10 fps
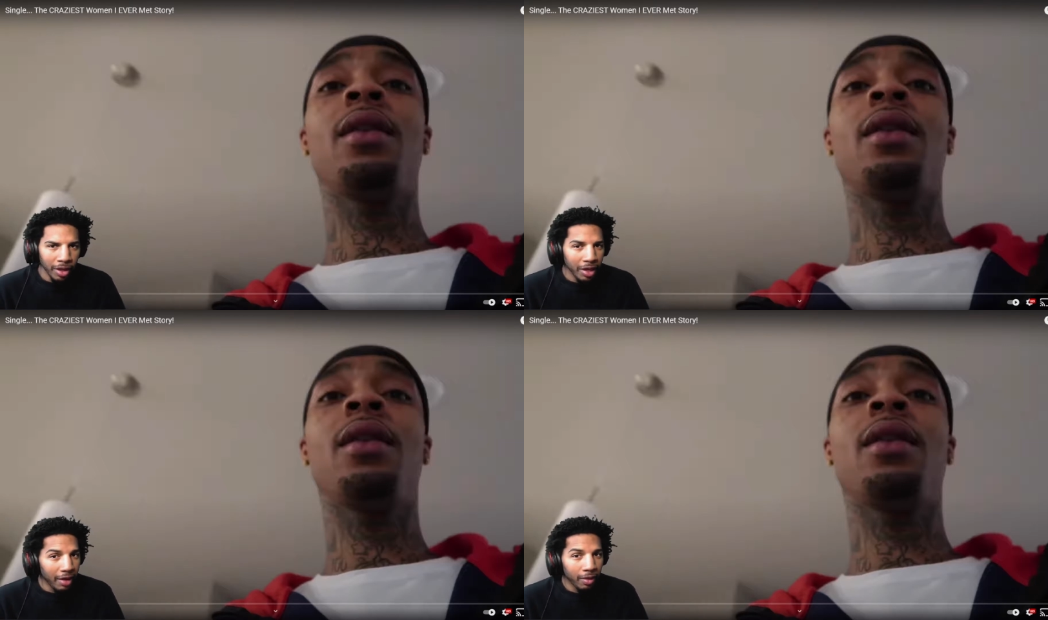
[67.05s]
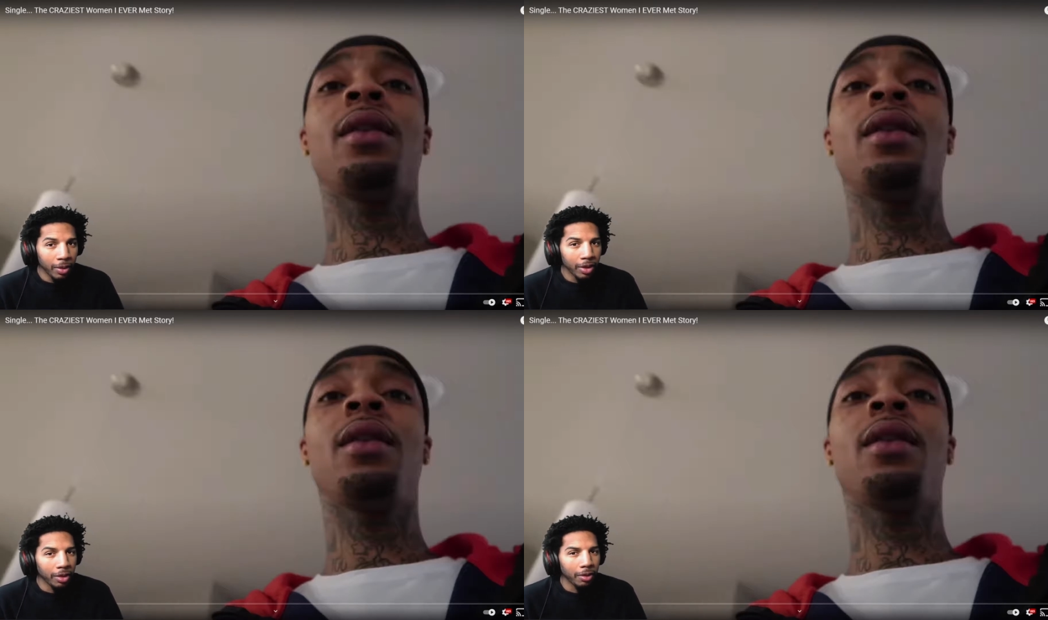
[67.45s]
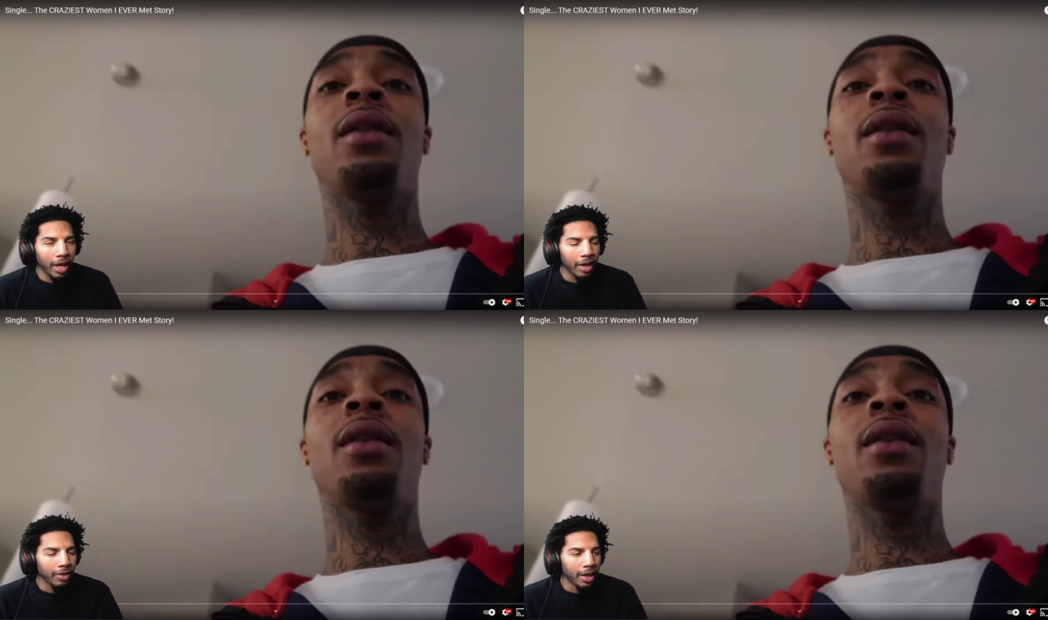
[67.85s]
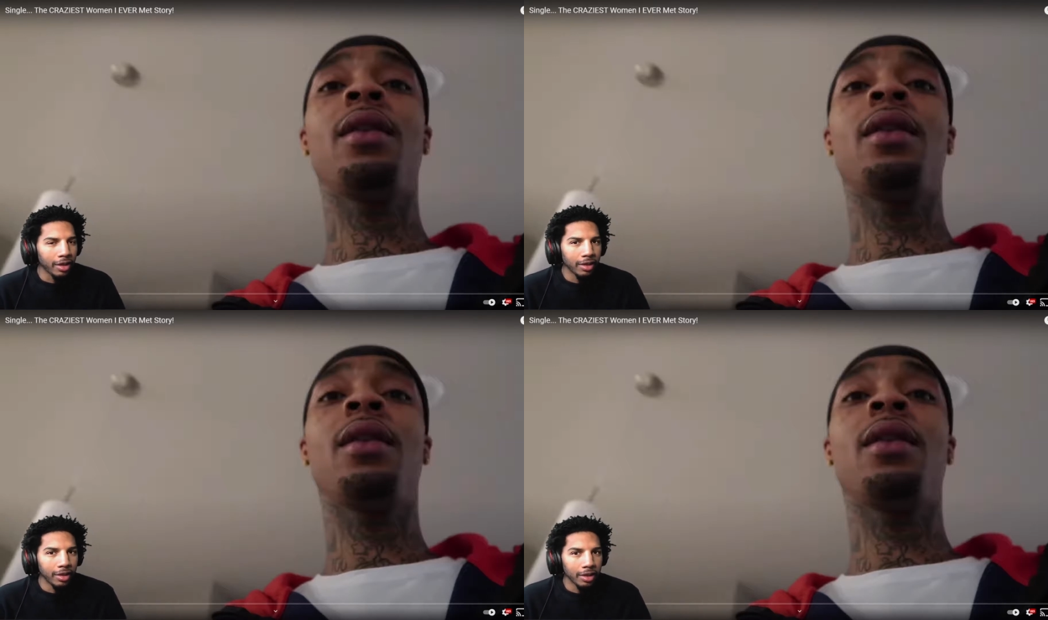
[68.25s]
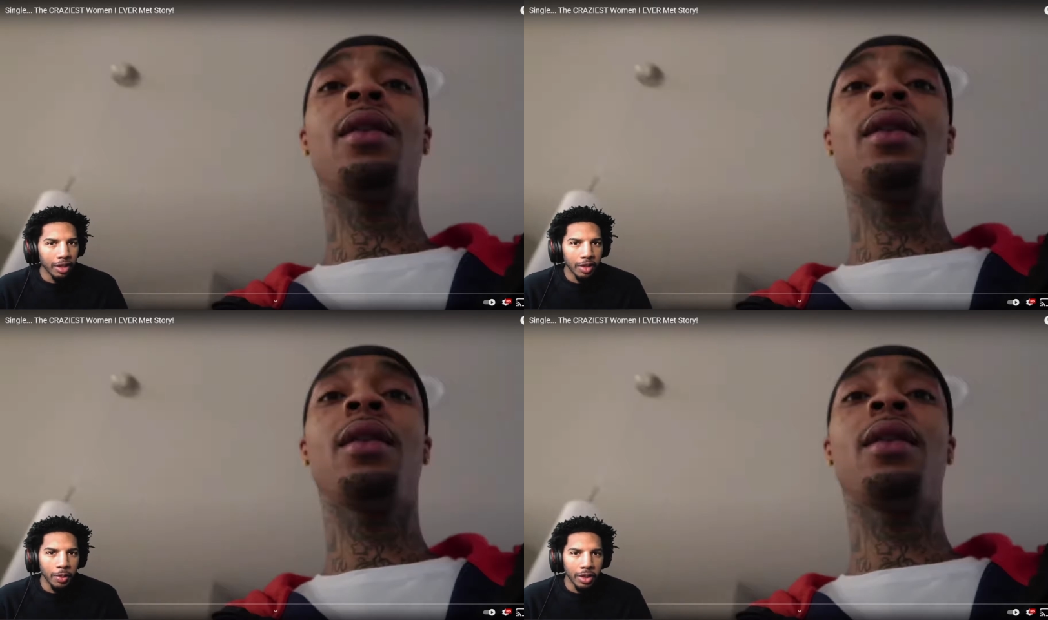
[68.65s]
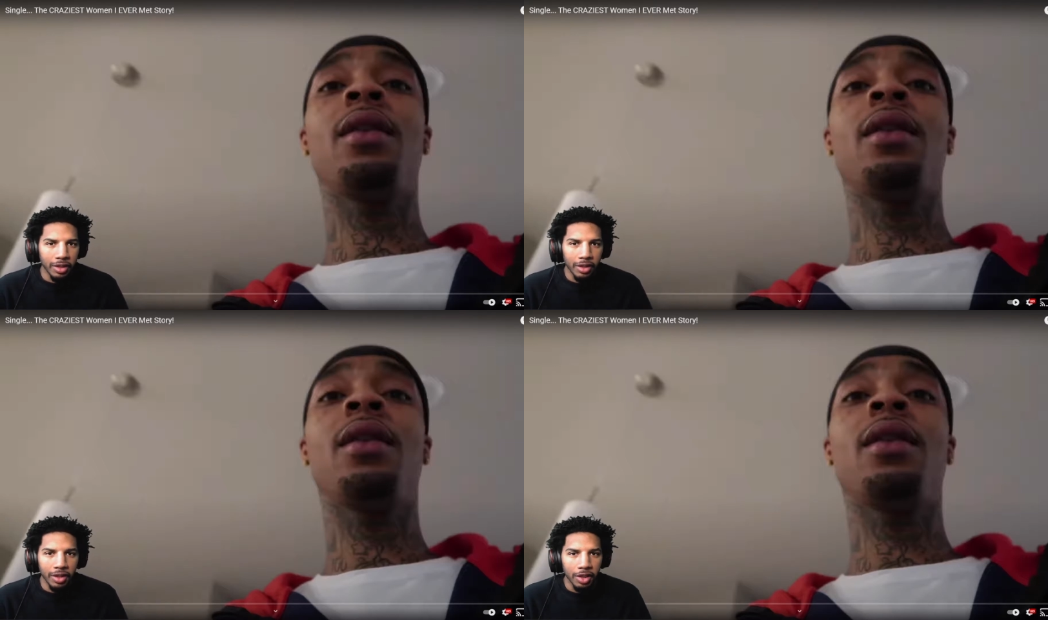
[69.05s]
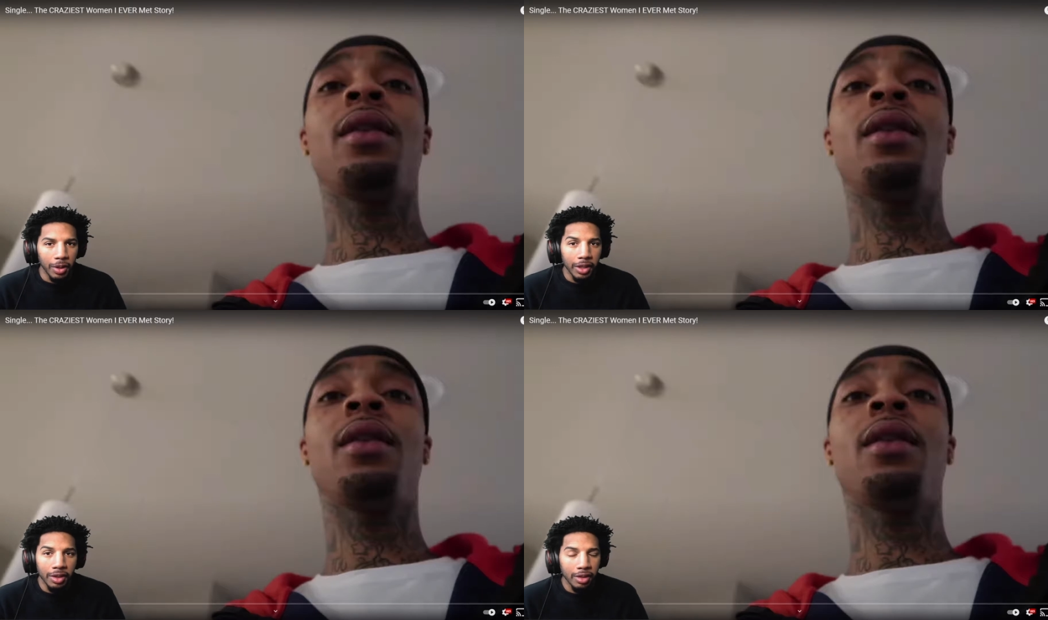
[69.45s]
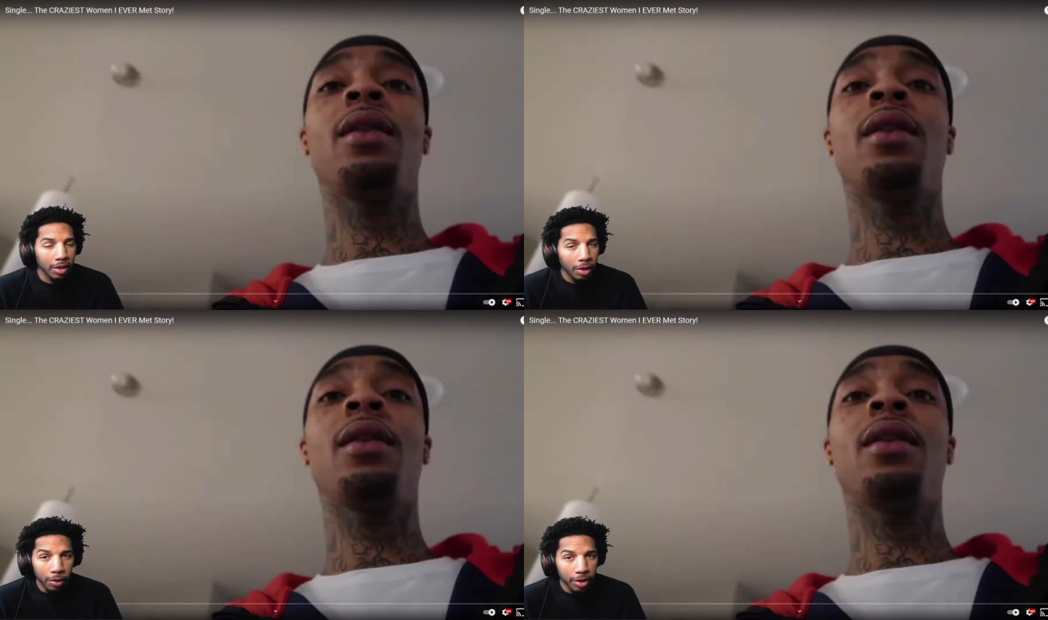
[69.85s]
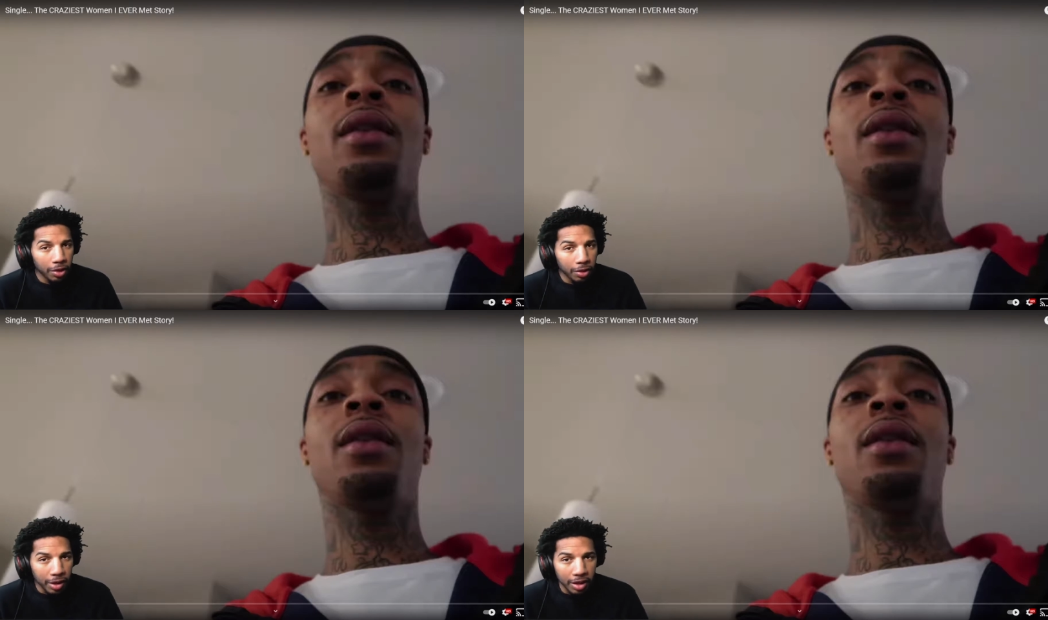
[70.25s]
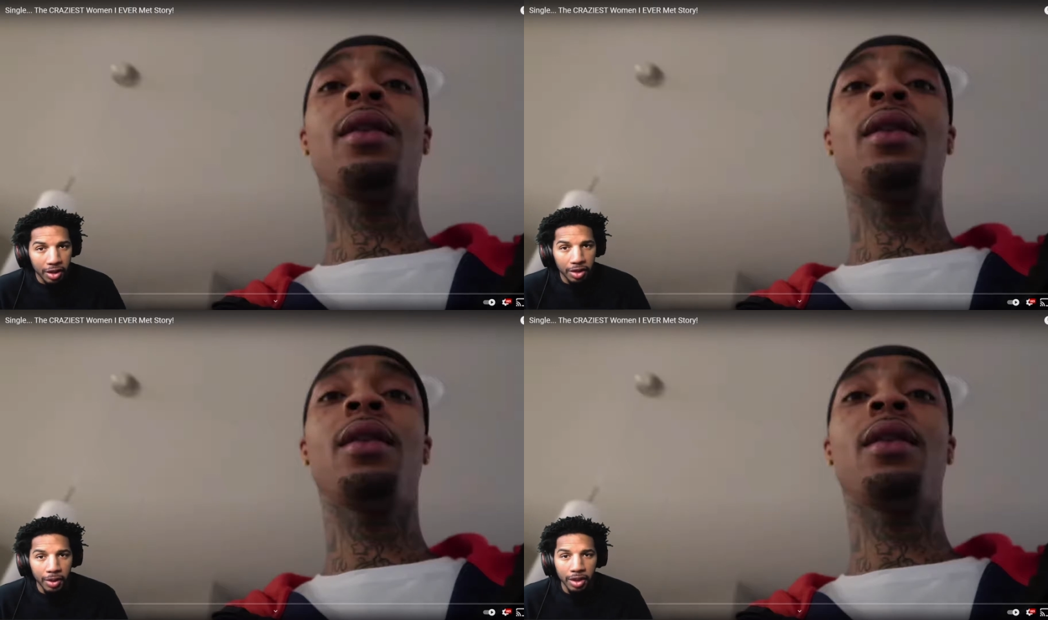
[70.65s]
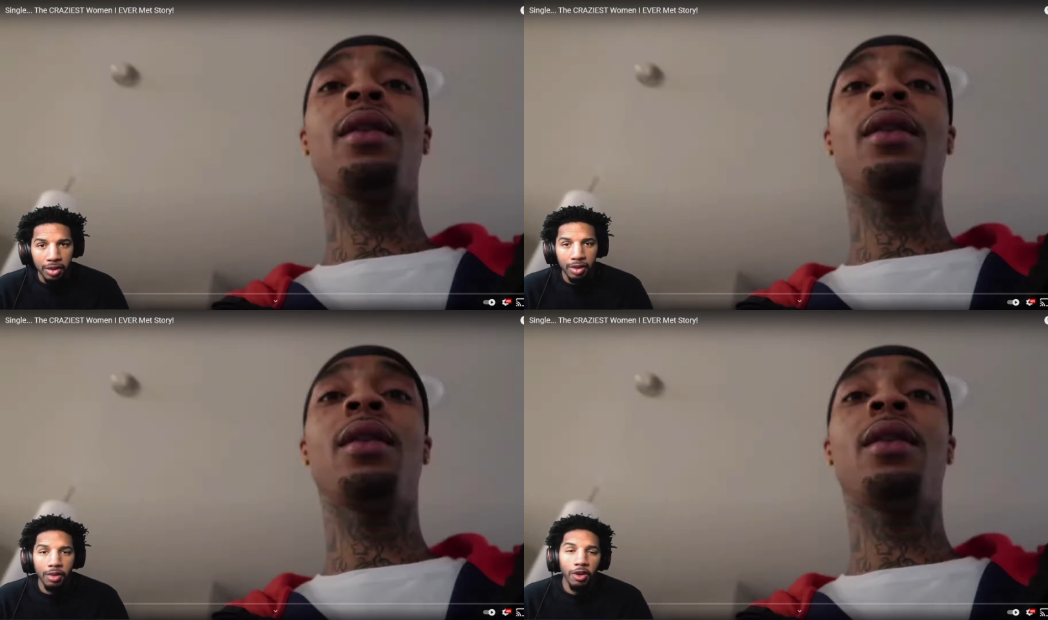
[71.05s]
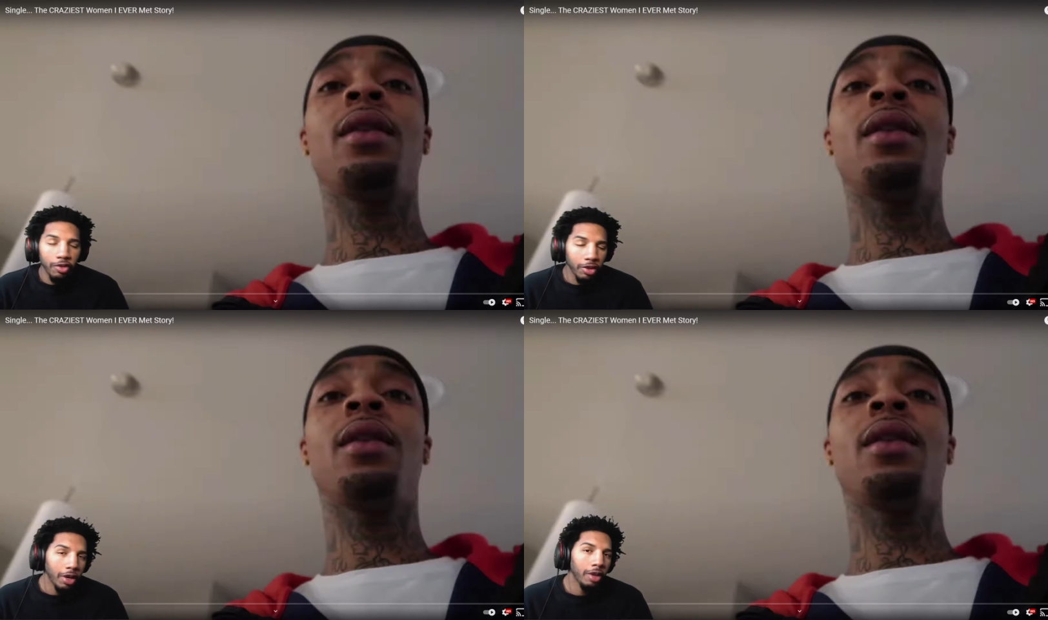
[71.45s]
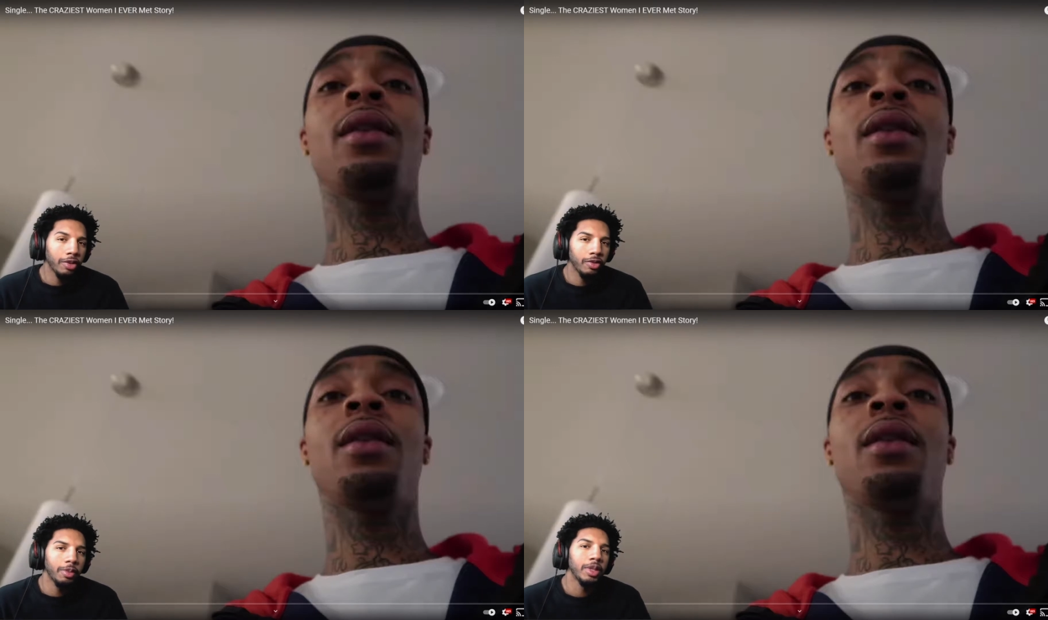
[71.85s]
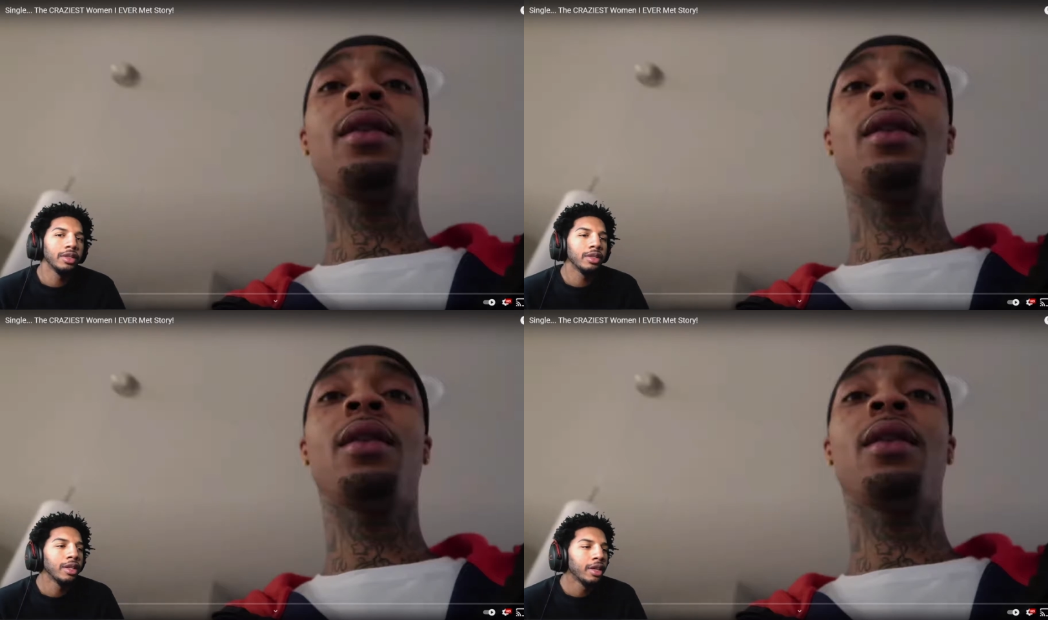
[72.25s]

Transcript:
Speaker 1: you haven't been through life yet to experience these situations and know what to do in these situations. So hopefully y'all learn from this